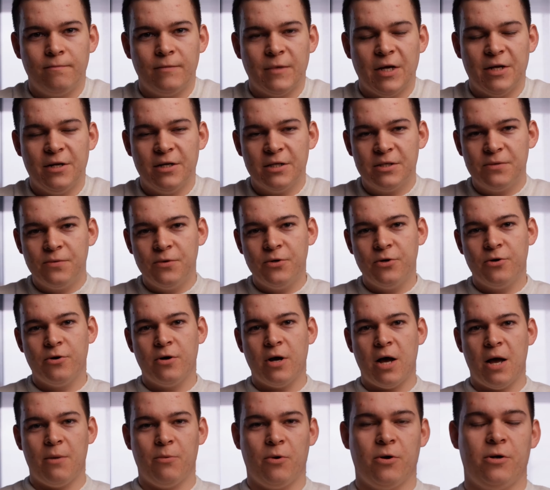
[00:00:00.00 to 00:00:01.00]
In this
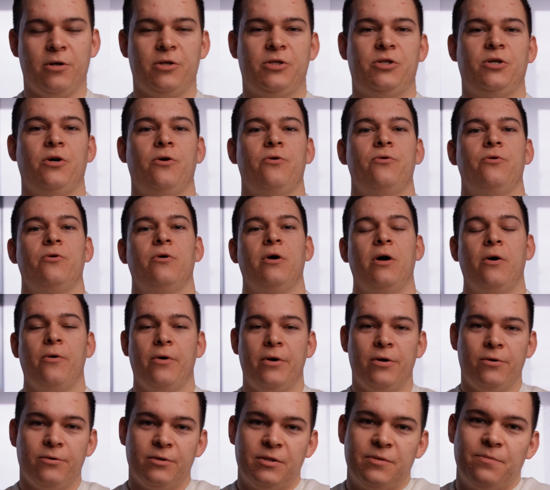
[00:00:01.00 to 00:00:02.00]
video, I'm gonna show you how
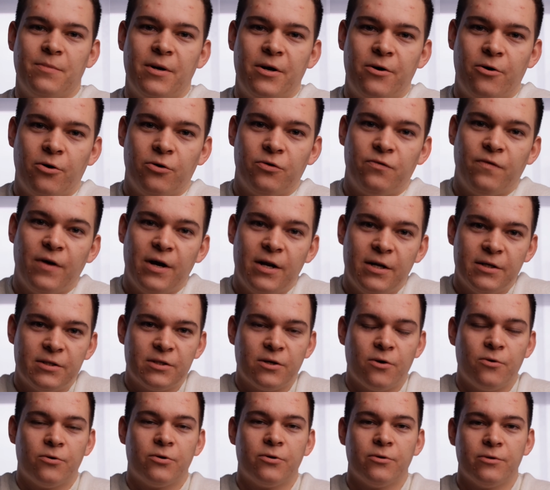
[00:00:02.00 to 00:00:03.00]
I use my Rode Wireless
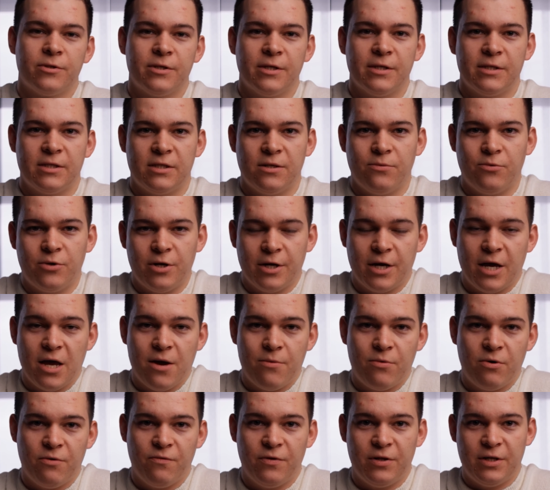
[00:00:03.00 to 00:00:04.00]
Go two system on a
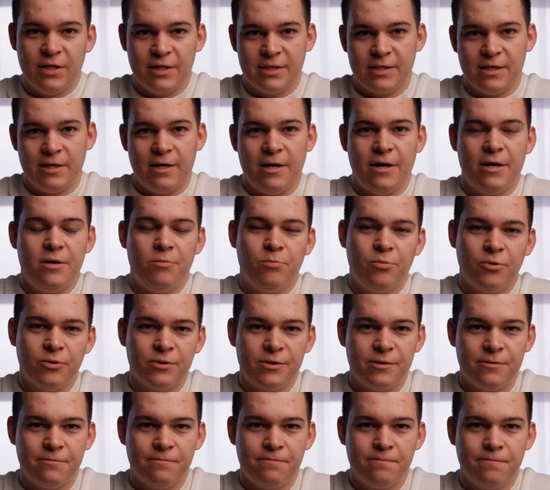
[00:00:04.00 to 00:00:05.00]
camera with X L R
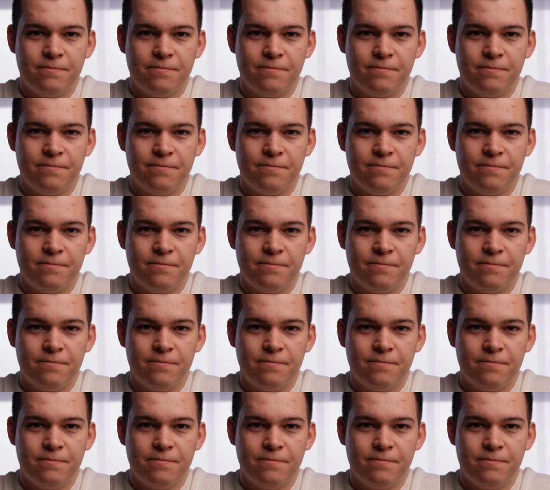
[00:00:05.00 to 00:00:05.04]
inputs.